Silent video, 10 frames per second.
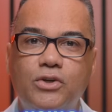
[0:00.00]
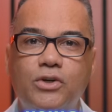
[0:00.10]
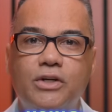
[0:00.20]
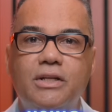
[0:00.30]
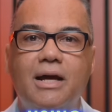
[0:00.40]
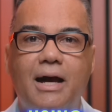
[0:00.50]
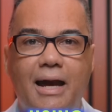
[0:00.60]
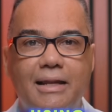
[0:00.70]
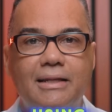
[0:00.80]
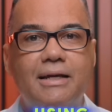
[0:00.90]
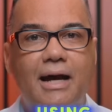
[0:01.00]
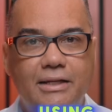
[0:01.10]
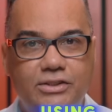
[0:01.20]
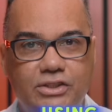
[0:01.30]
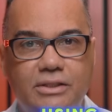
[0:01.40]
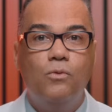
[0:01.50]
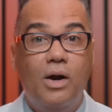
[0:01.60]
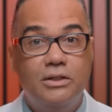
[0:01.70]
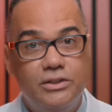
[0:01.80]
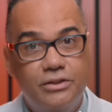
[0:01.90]
good eyelid hygiene,
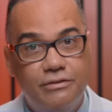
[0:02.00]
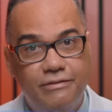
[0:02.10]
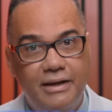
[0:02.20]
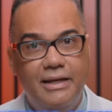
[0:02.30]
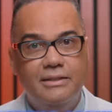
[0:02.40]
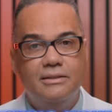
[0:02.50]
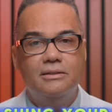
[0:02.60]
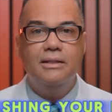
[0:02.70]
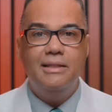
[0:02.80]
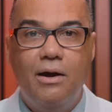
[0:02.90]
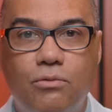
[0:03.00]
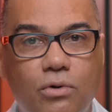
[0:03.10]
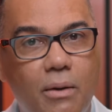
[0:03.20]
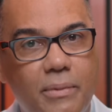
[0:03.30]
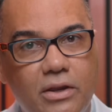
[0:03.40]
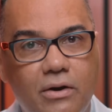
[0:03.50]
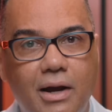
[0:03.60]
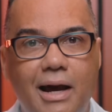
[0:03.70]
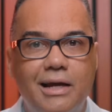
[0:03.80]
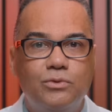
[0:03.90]
washing your face, not rubbing your
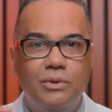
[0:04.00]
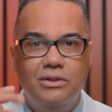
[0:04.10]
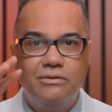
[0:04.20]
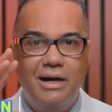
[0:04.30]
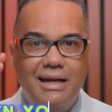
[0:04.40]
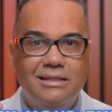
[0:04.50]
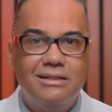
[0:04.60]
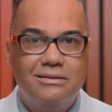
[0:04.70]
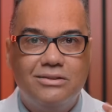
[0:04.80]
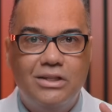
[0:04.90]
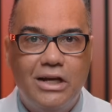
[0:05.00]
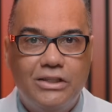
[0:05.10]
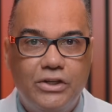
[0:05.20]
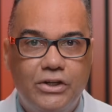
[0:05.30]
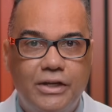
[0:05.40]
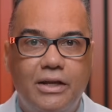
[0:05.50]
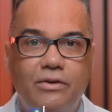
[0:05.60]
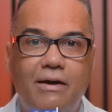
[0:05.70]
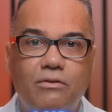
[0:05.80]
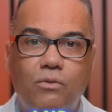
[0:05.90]
eyes when your eyes are dirty and
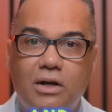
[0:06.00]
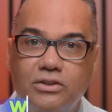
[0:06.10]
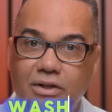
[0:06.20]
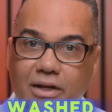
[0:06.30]
you haven't washed your